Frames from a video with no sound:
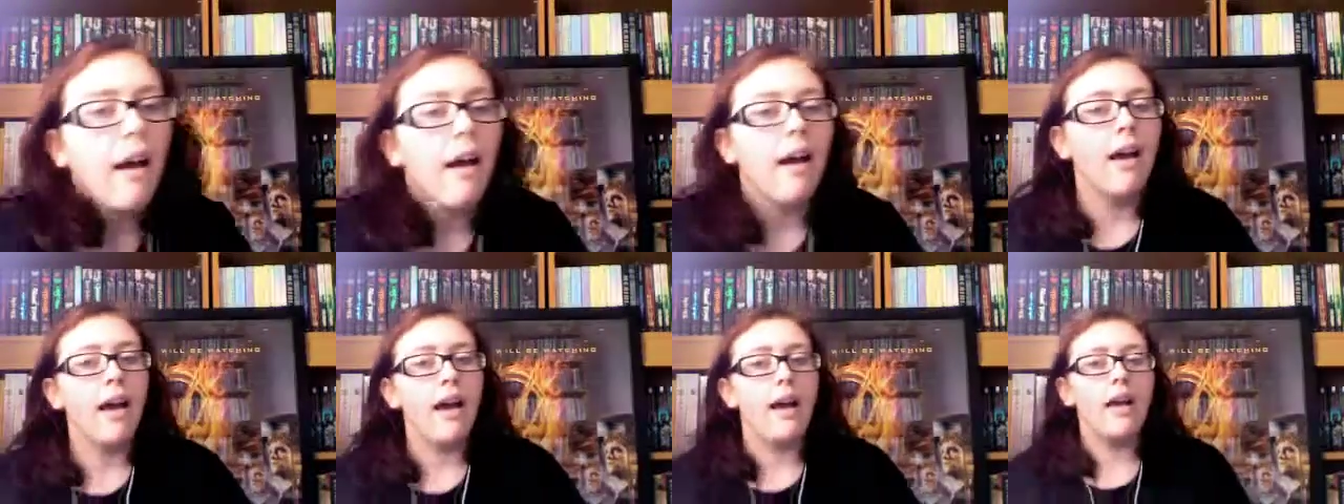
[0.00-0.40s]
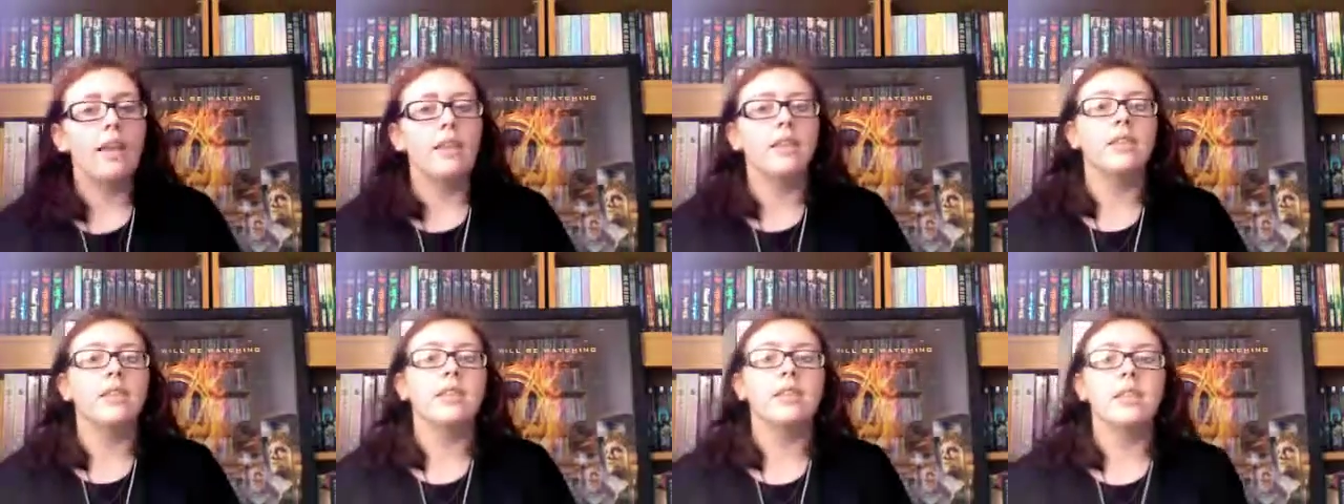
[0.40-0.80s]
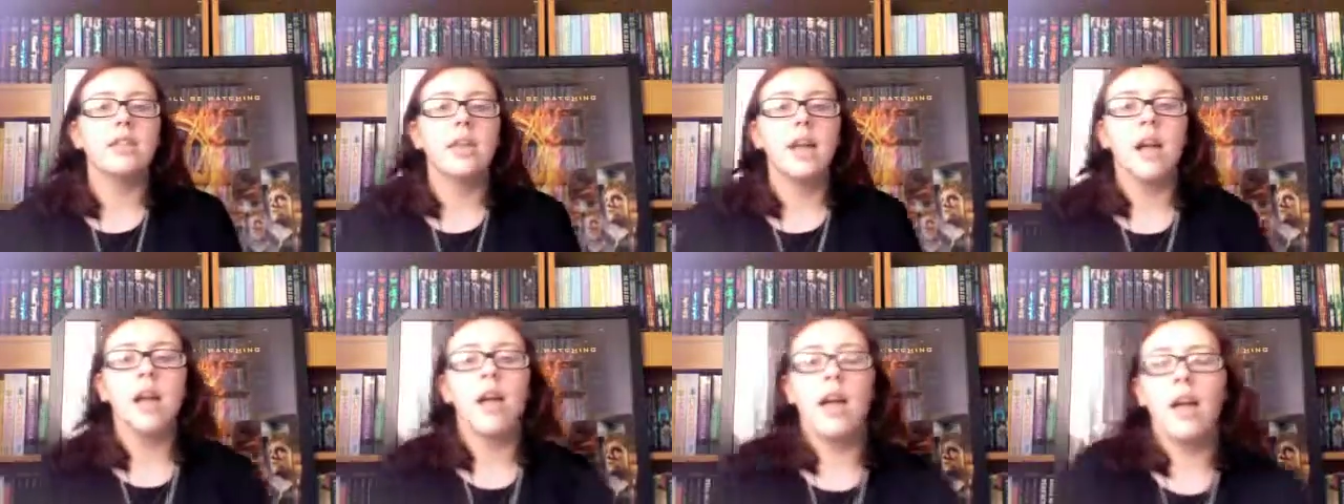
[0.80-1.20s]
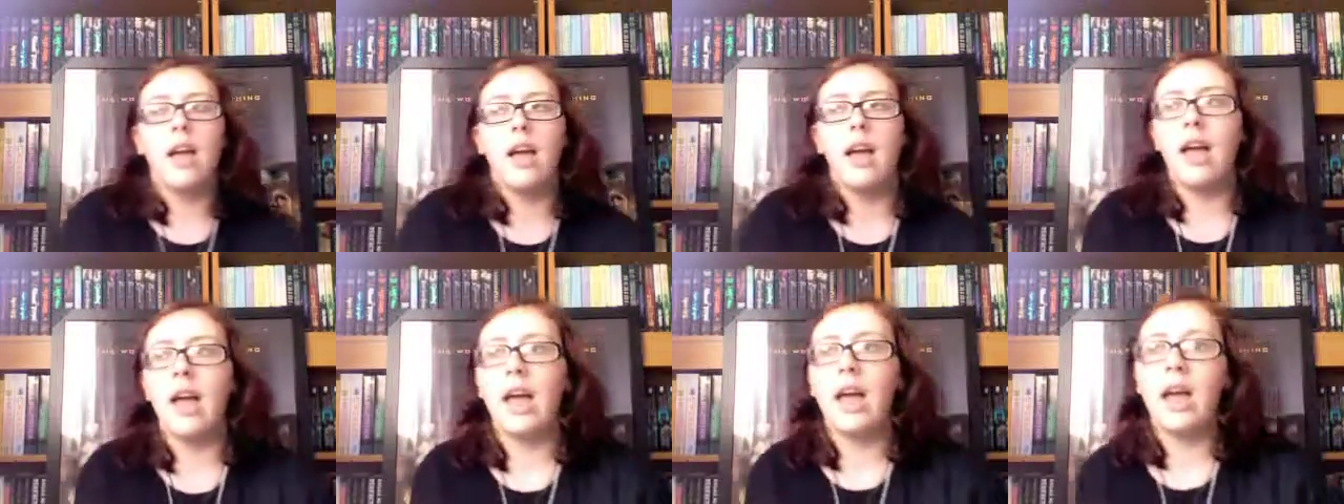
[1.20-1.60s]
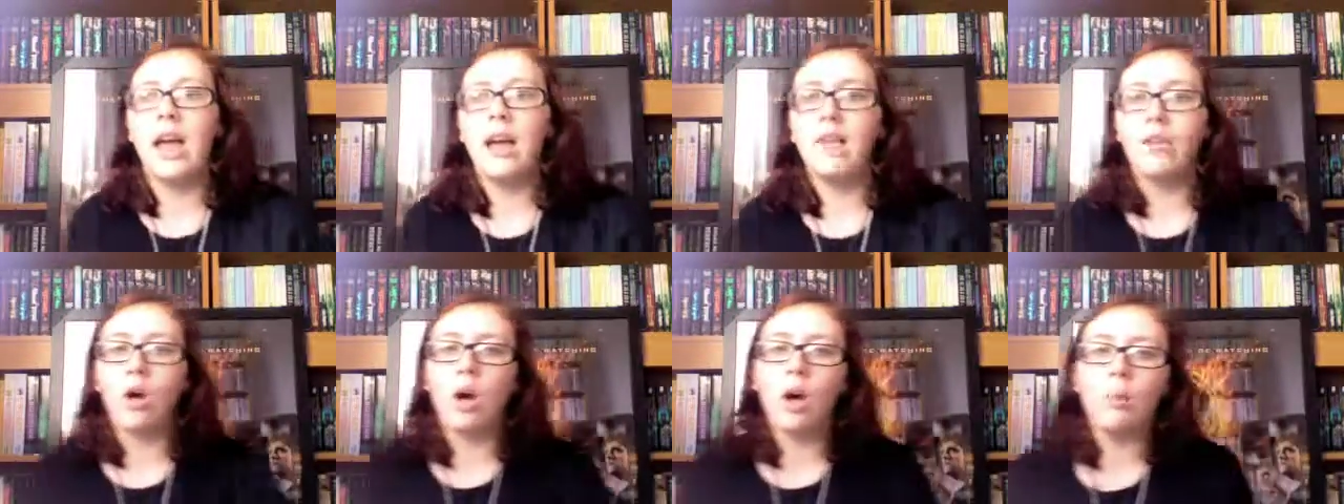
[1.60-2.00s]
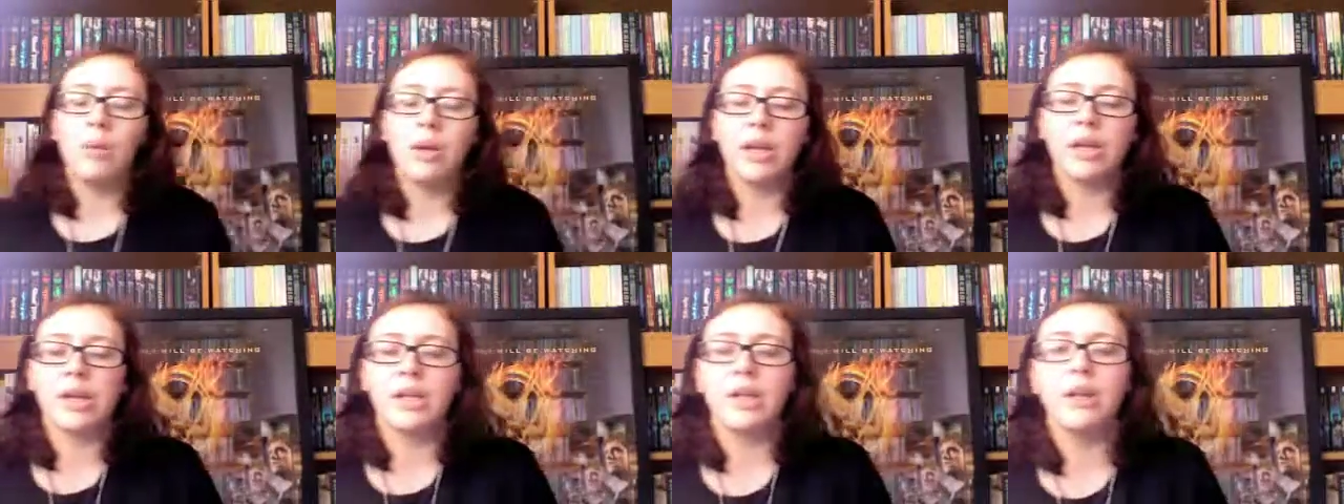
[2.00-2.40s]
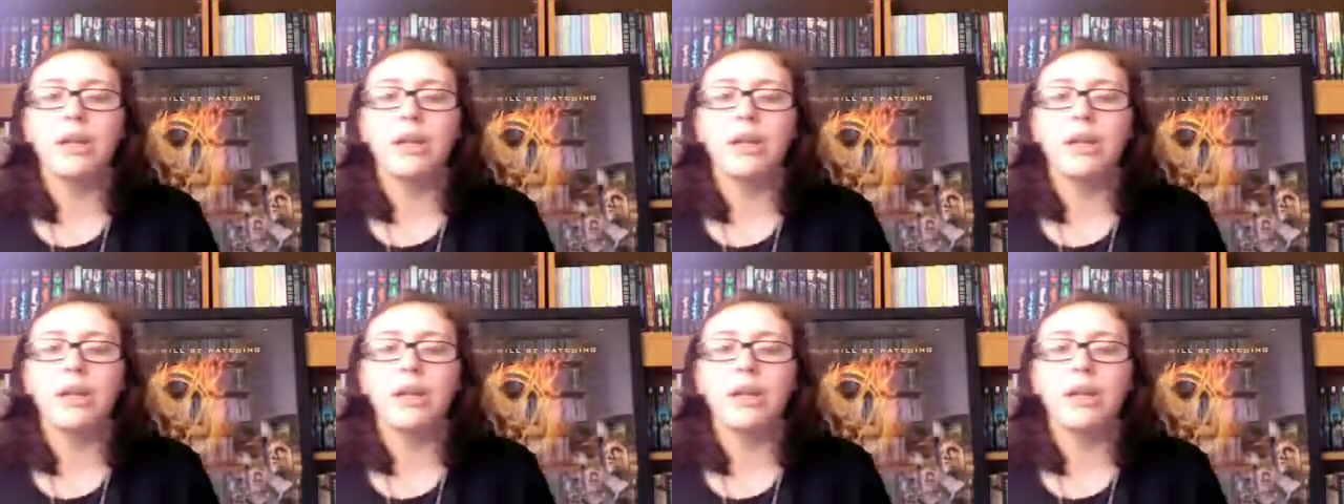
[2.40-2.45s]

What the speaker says: and I haven't got a picture